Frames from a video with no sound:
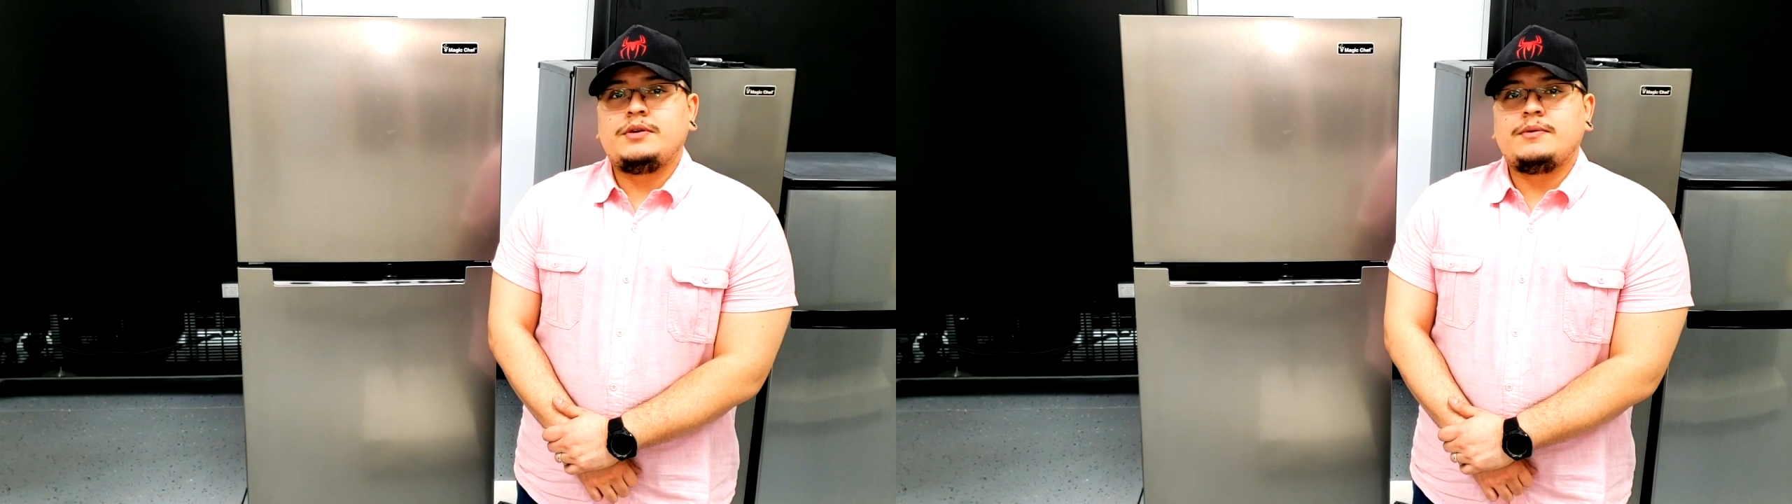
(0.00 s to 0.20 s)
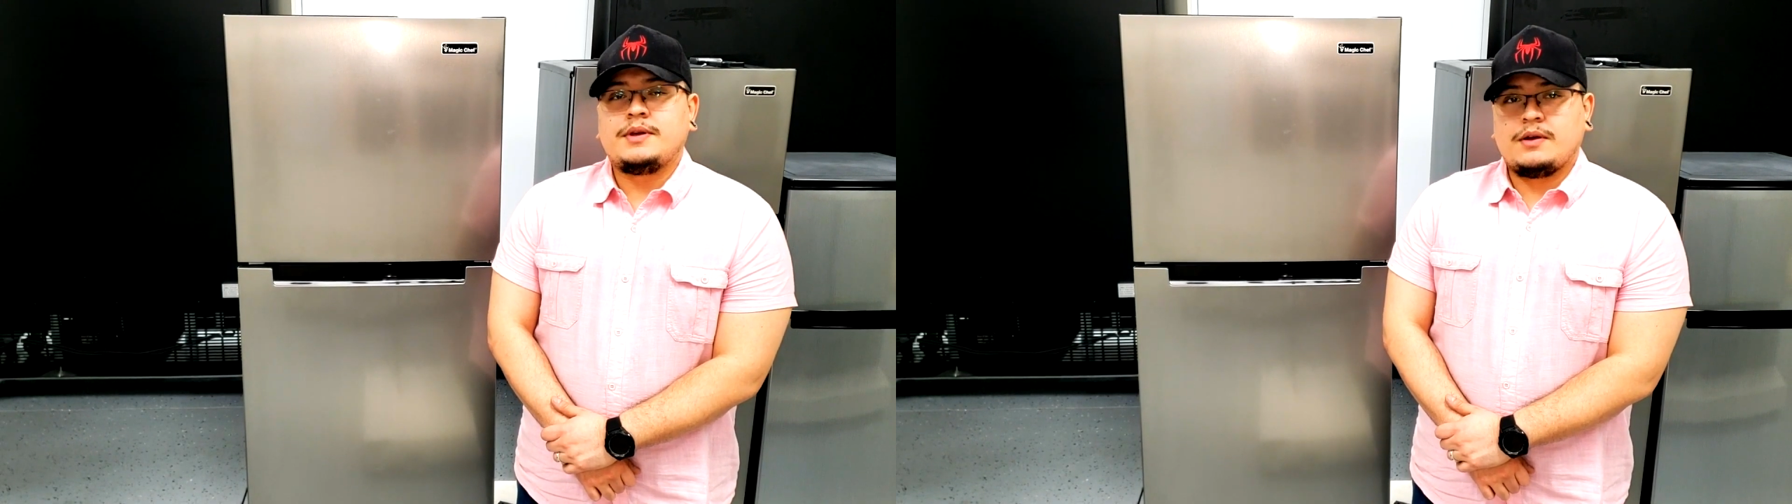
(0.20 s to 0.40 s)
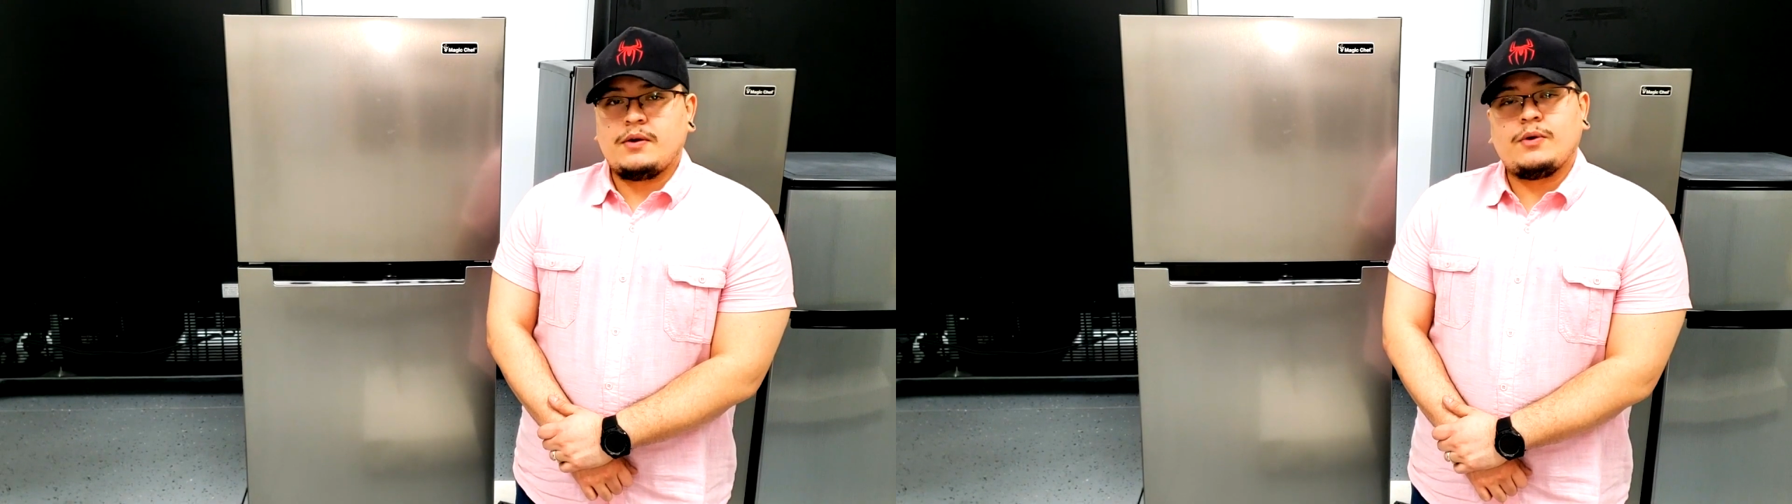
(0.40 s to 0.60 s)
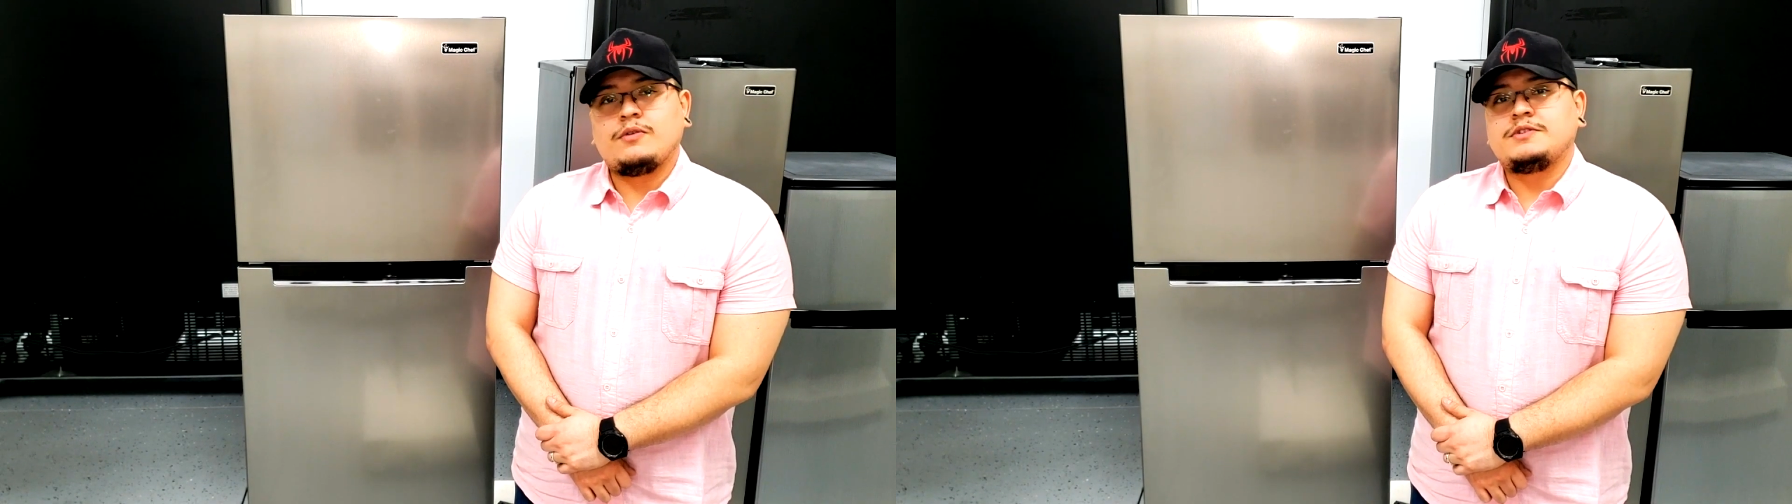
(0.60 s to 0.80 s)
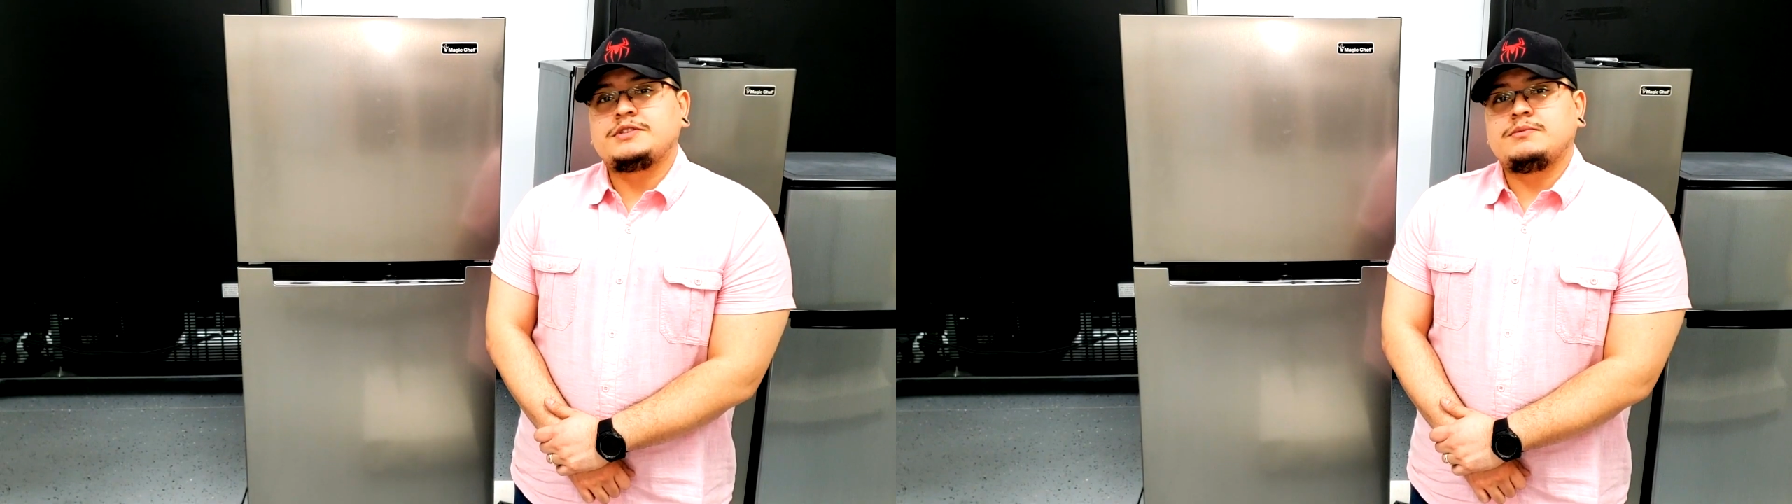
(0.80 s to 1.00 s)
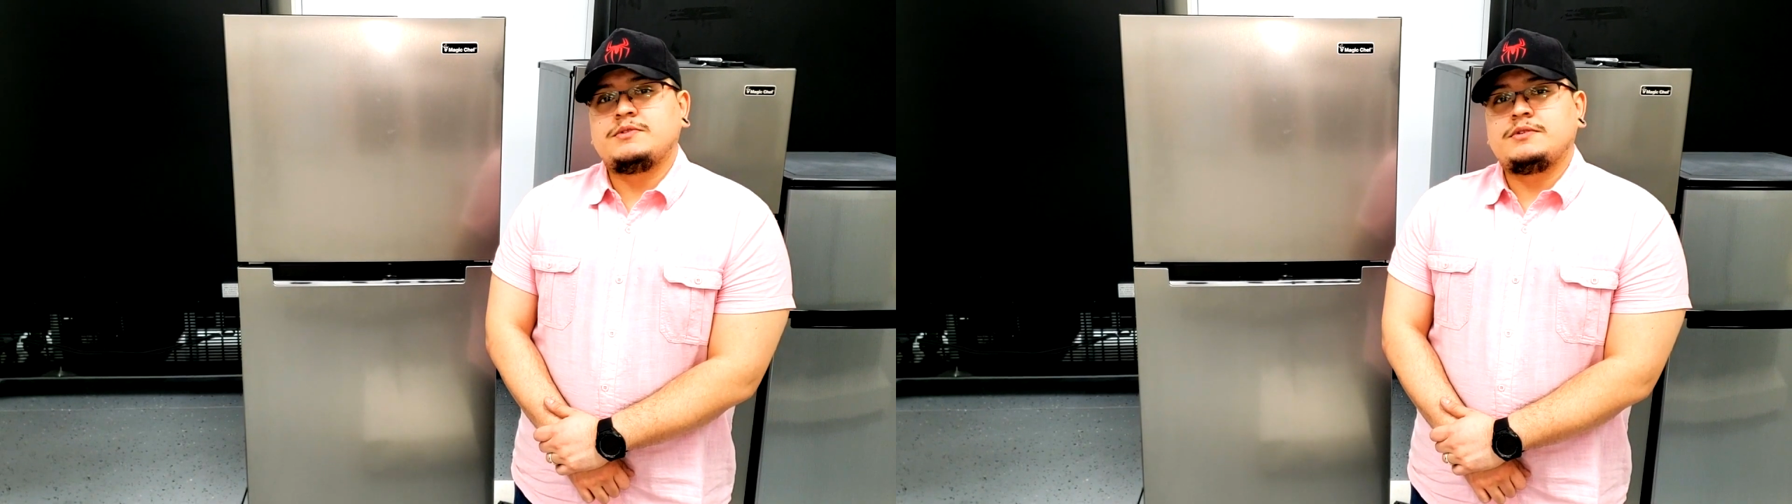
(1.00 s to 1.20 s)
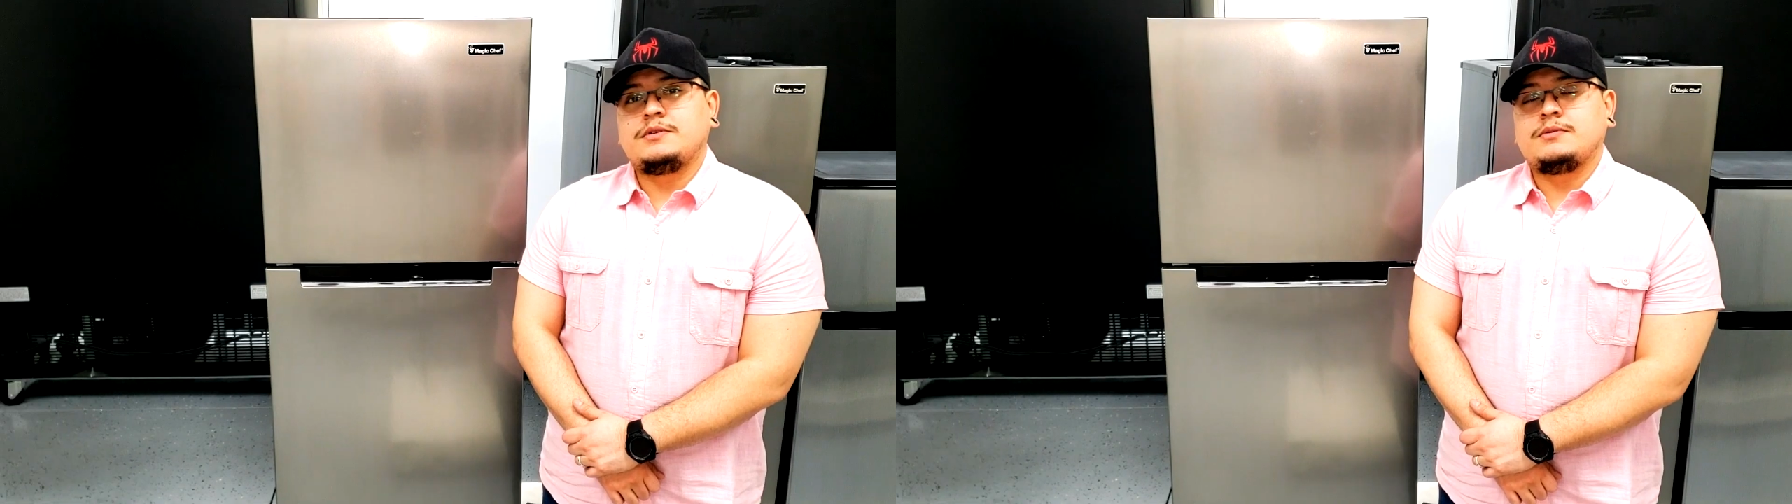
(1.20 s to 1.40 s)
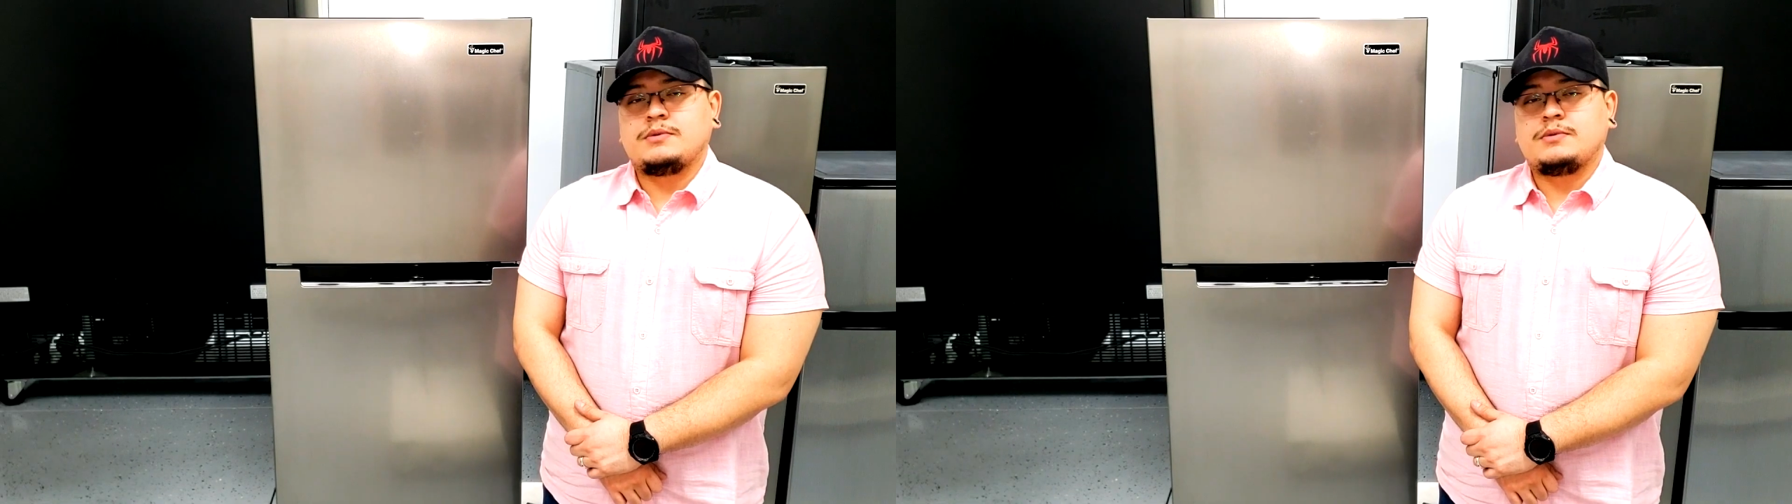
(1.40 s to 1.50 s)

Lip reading: we can go over some of the